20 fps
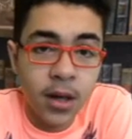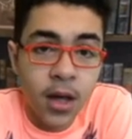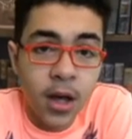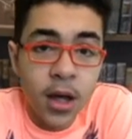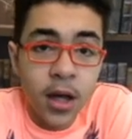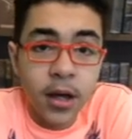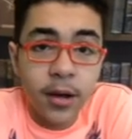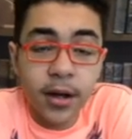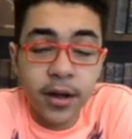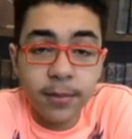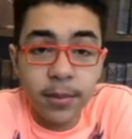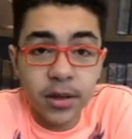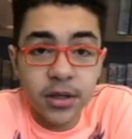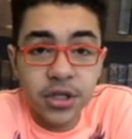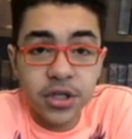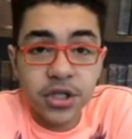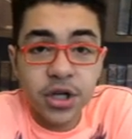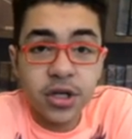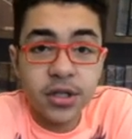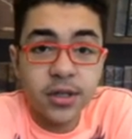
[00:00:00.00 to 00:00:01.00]
But the
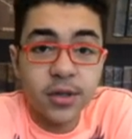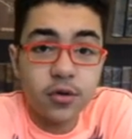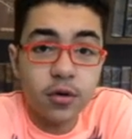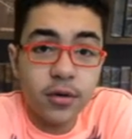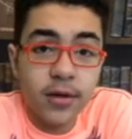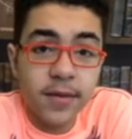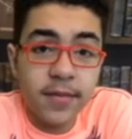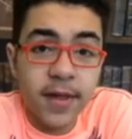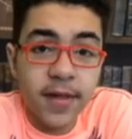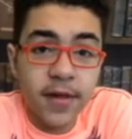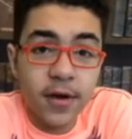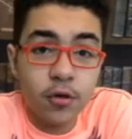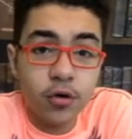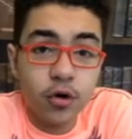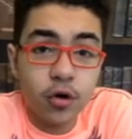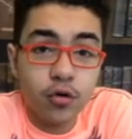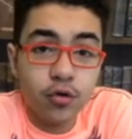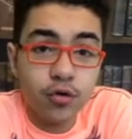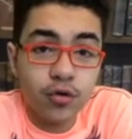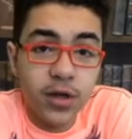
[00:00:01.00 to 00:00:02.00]
Jardins told them that they were
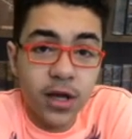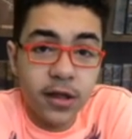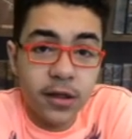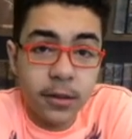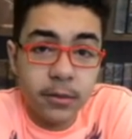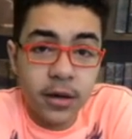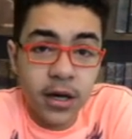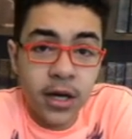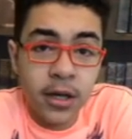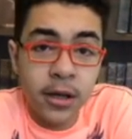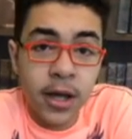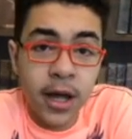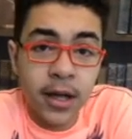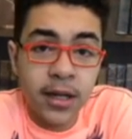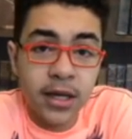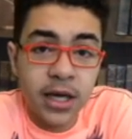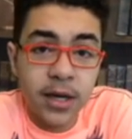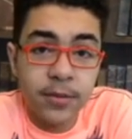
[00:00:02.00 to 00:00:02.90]
going to take them in and keep